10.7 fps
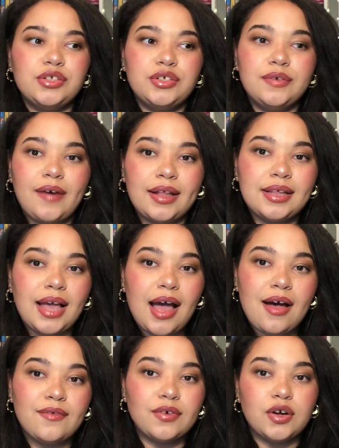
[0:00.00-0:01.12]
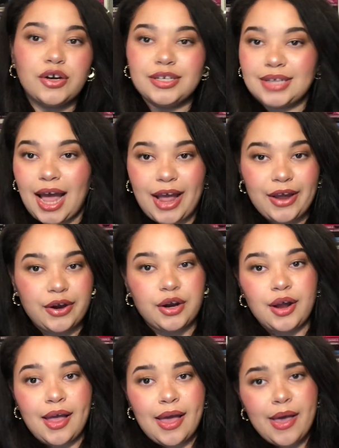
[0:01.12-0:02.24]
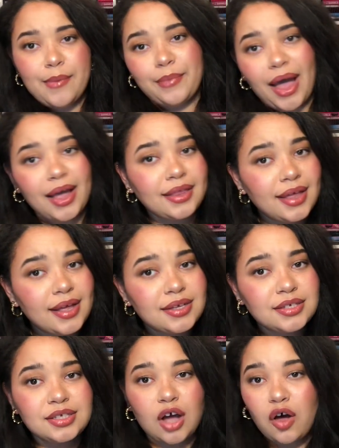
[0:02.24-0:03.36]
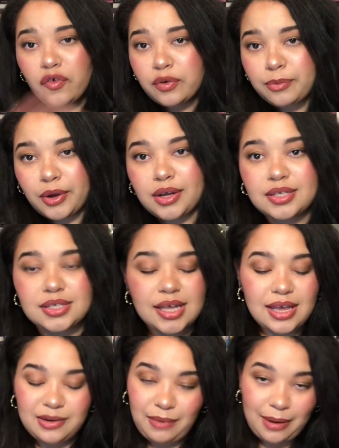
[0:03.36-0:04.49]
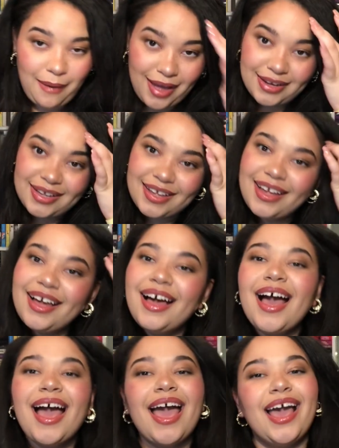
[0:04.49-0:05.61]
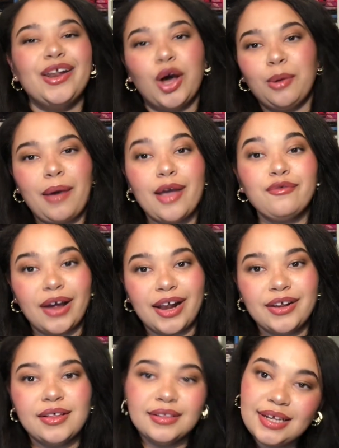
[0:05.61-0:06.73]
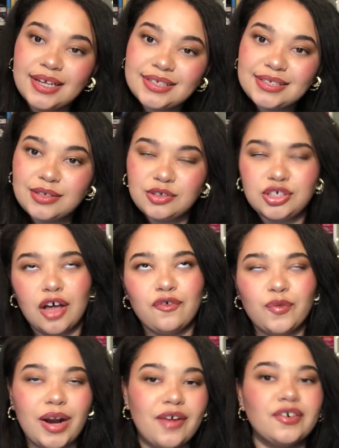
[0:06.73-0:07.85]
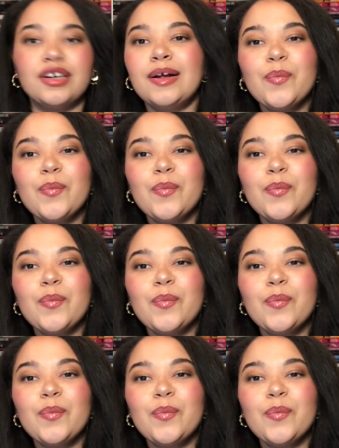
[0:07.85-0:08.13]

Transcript: to finally have her entire backlist, all of her books in my mind and on my read list, shelf, whatever.